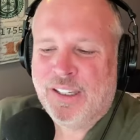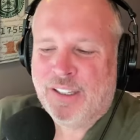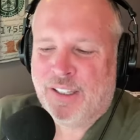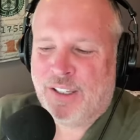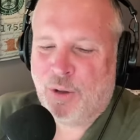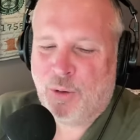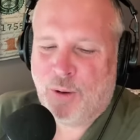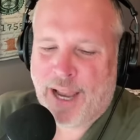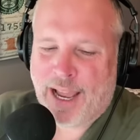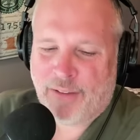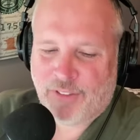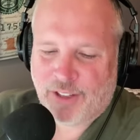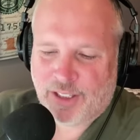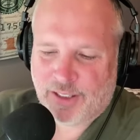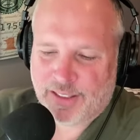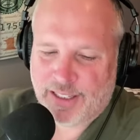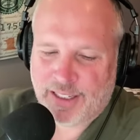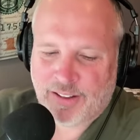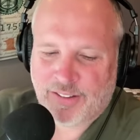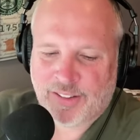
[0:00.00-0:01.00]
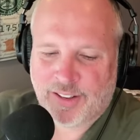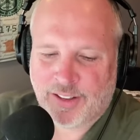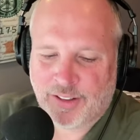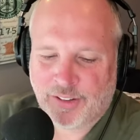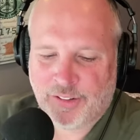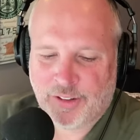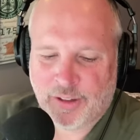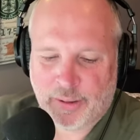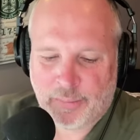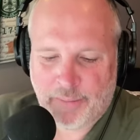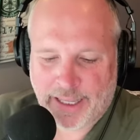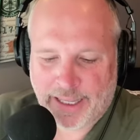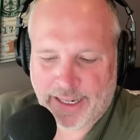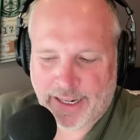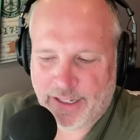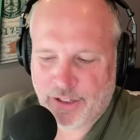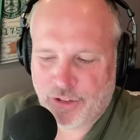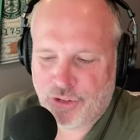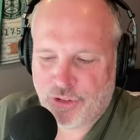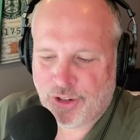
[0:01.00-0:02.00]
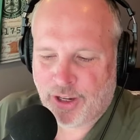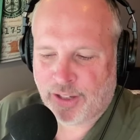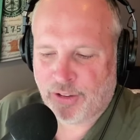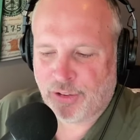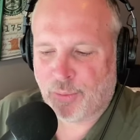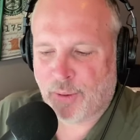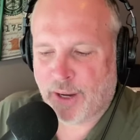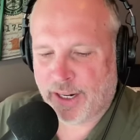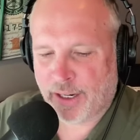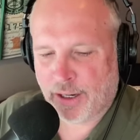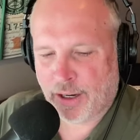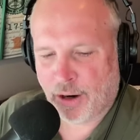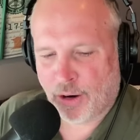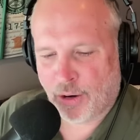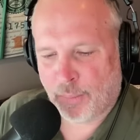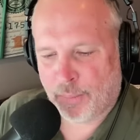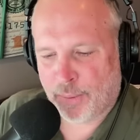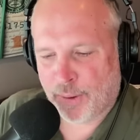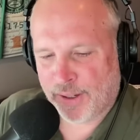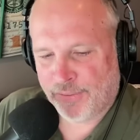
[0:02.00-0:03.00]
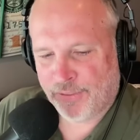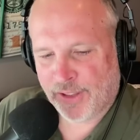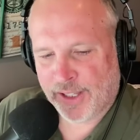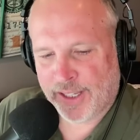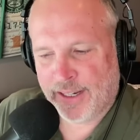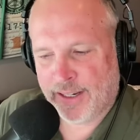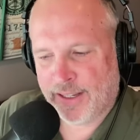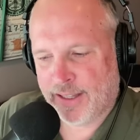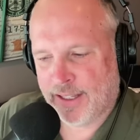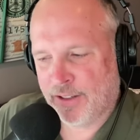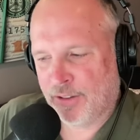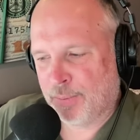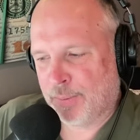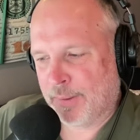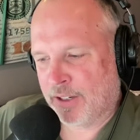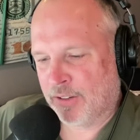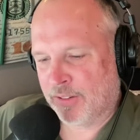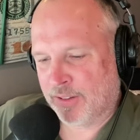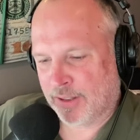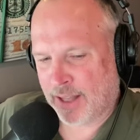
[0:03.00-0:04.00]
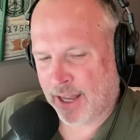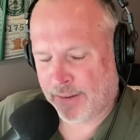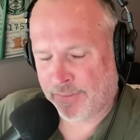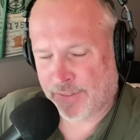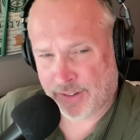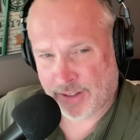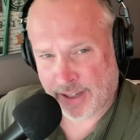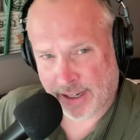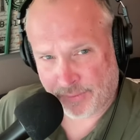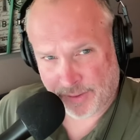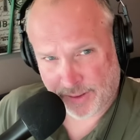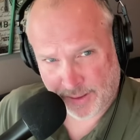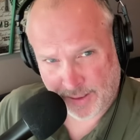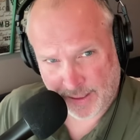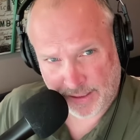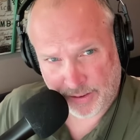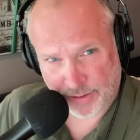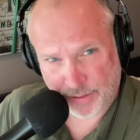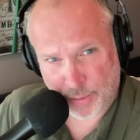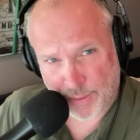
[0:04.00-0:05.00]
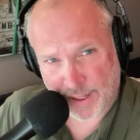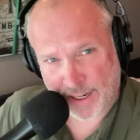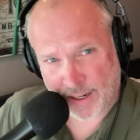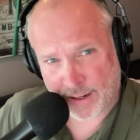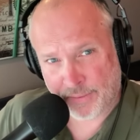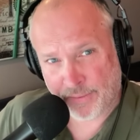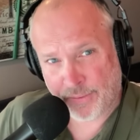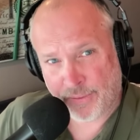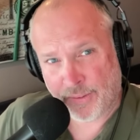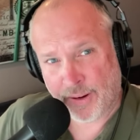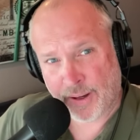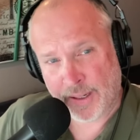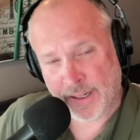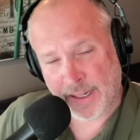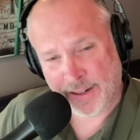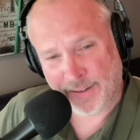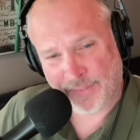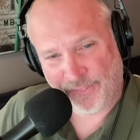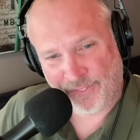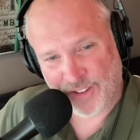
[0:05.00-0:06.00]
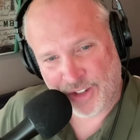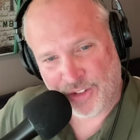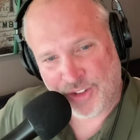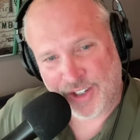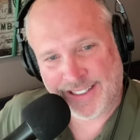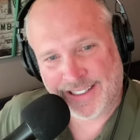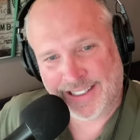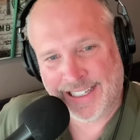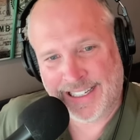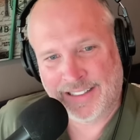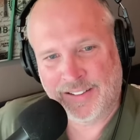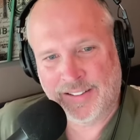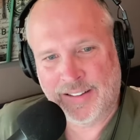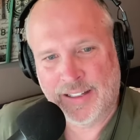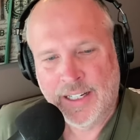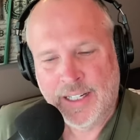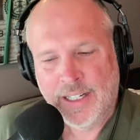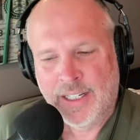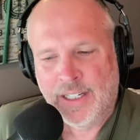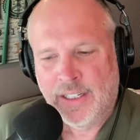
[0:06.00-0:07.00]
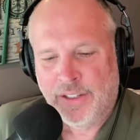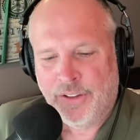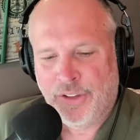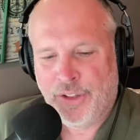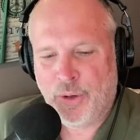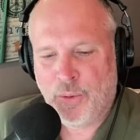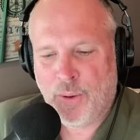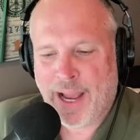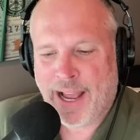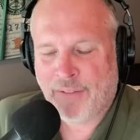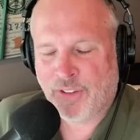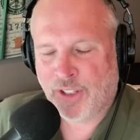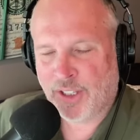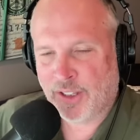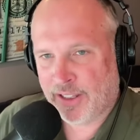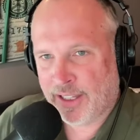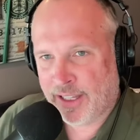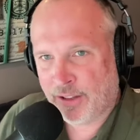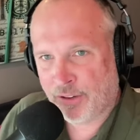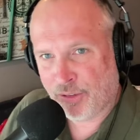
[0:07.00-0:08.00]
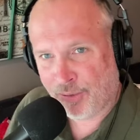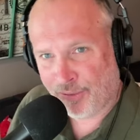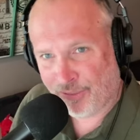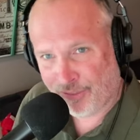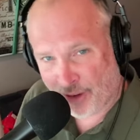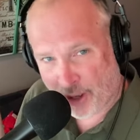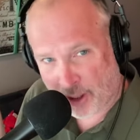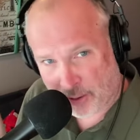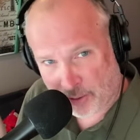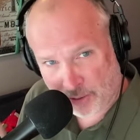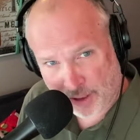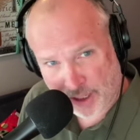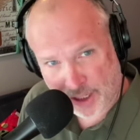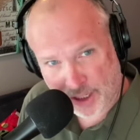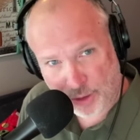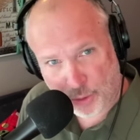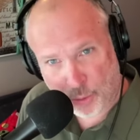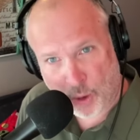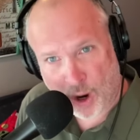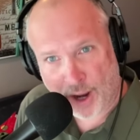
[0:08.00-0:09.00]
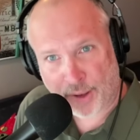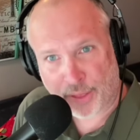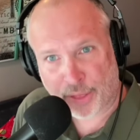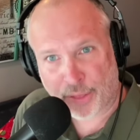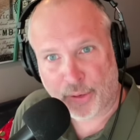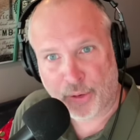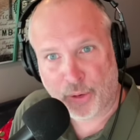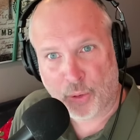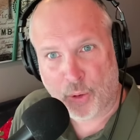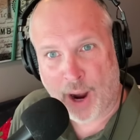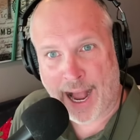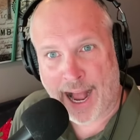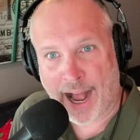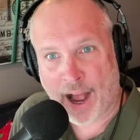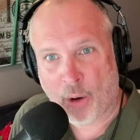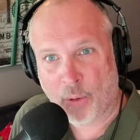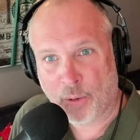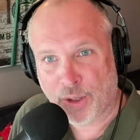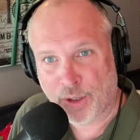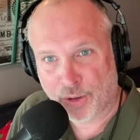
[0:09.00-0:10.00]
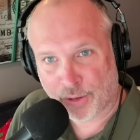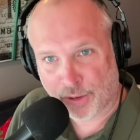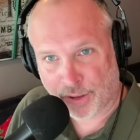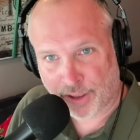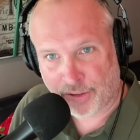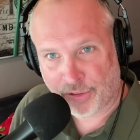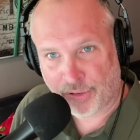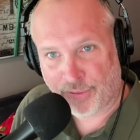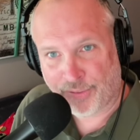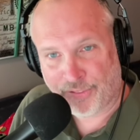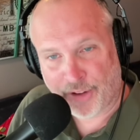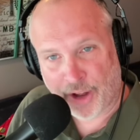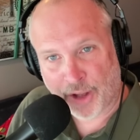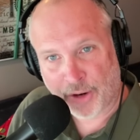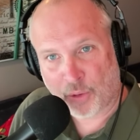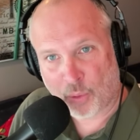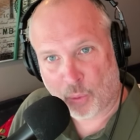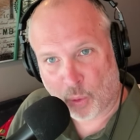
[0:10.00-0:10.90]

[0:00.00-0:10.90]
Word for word: You have a list system. And I just want to go briefly into this because a lot of us have lists. We have uh, inefficient lists. You have a list funnel. Can you walk through how your list funnel